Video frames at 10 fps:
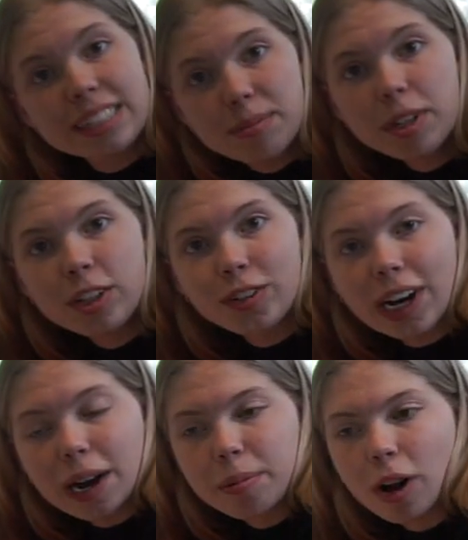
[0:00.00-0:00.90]
I'm gonna
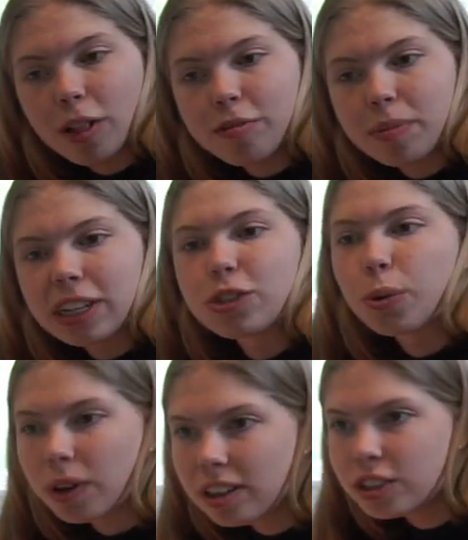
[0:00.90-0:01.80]
grab all of my
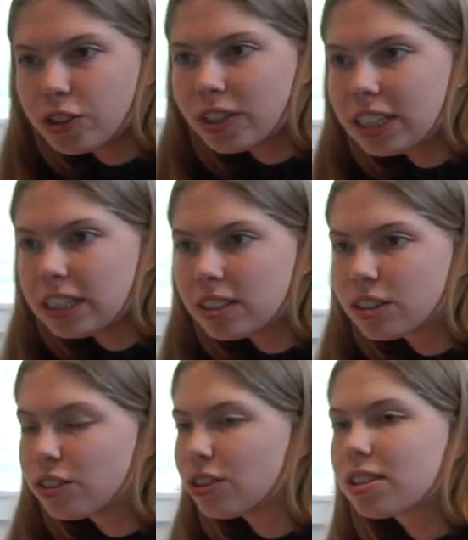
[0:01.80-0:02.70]

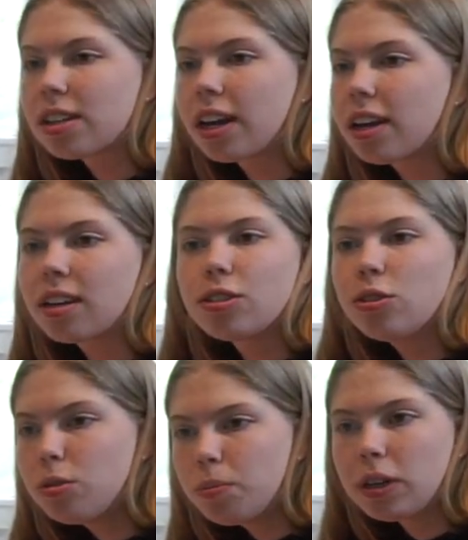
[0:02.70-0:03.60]
toiletries, just like
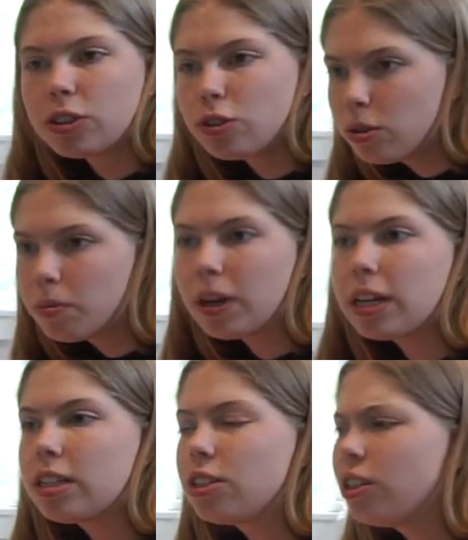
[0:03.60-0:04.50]
toothbrush,
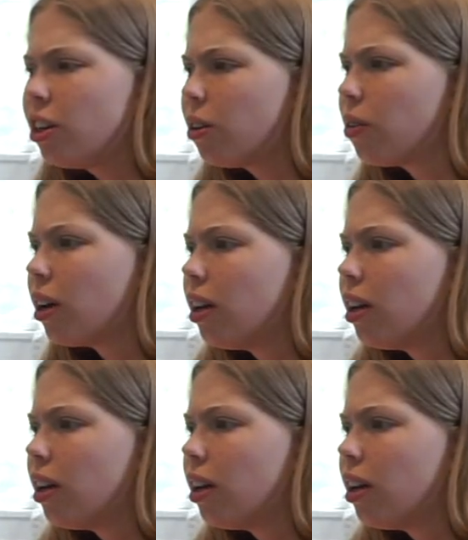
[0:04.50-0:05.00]
toothpaste, you know,